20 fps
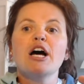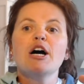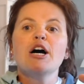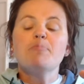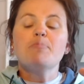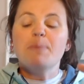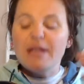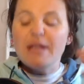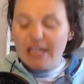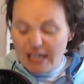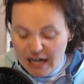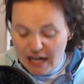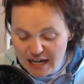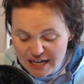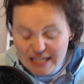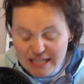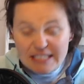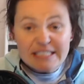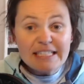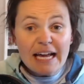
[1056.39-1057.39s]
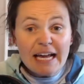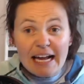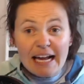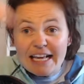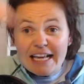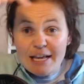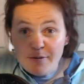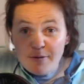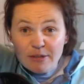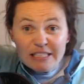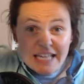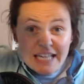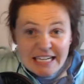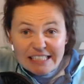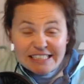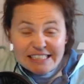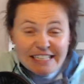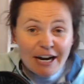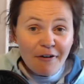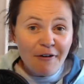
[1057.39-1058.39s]
because he was like
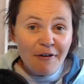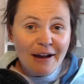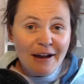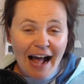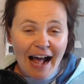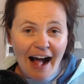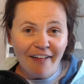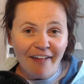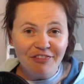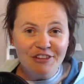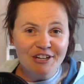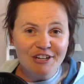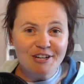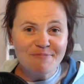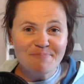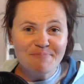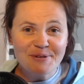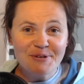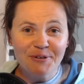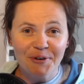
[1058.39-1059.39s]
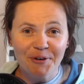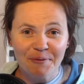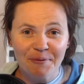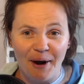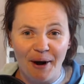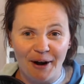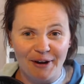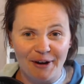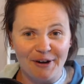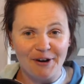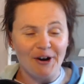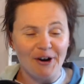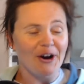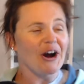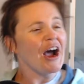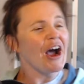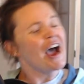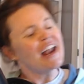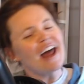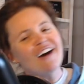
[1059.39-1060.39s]
staring at the computer monitor.
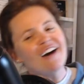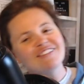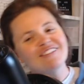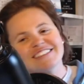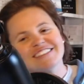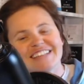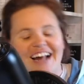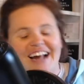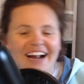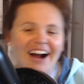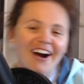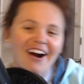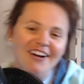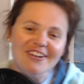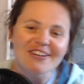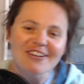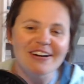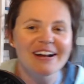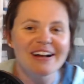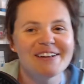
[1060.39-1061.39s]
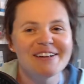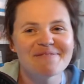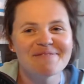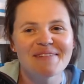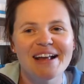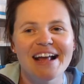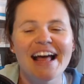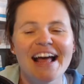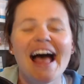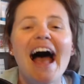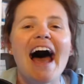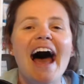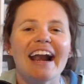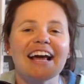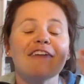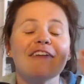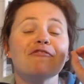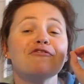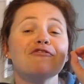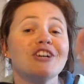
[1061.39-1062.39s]
And I was like, are you kidding me? And I
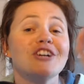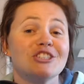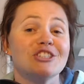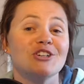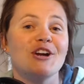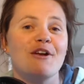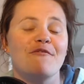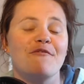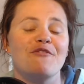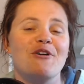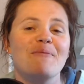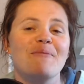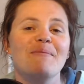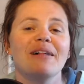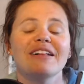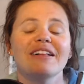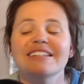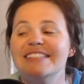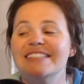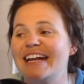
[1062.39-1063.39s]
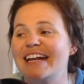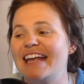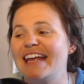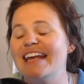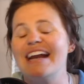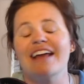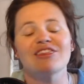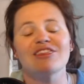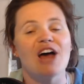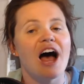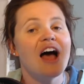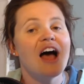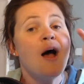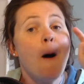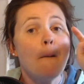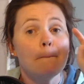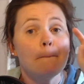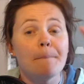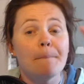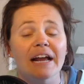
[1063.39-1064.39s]
got frustrated for a millisecond, and I thought,
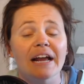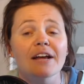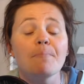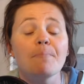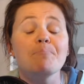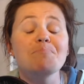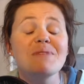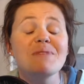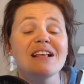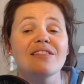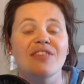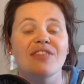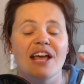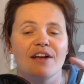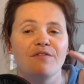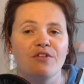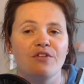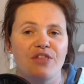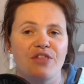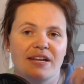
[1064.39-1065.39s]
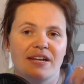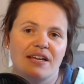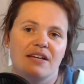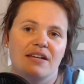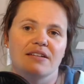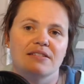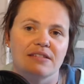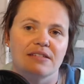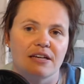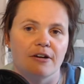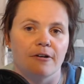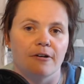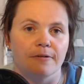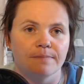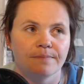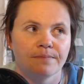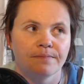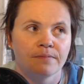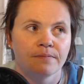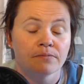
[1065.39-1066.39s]
Monica, be thankful that he is here.
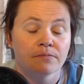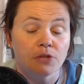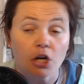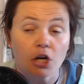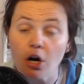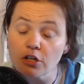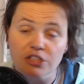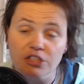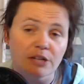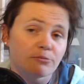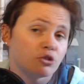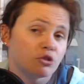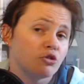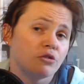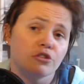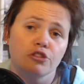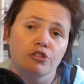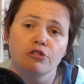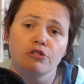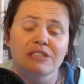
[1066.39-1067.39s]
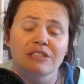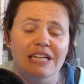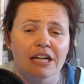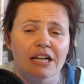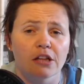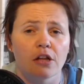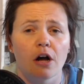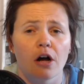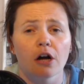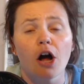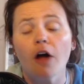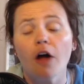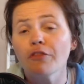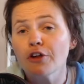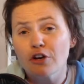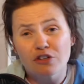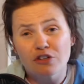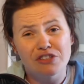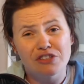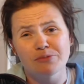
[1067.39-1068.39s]
There are some students who didn't log on.
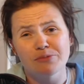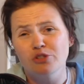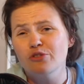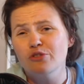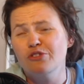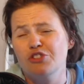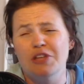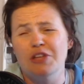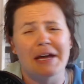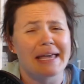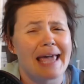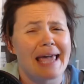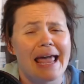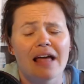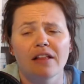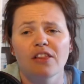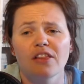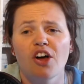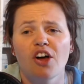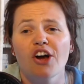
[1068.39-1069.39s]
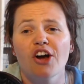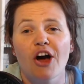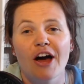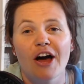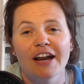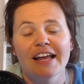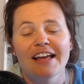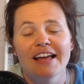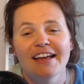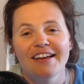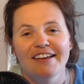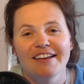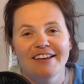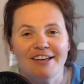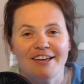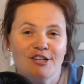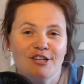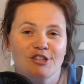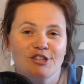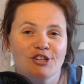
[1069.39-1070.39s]
There are some students that can't log on.
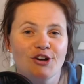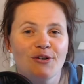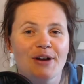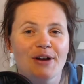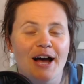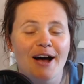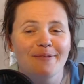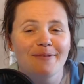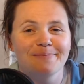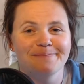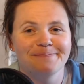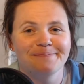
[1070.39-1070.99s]
He showed up,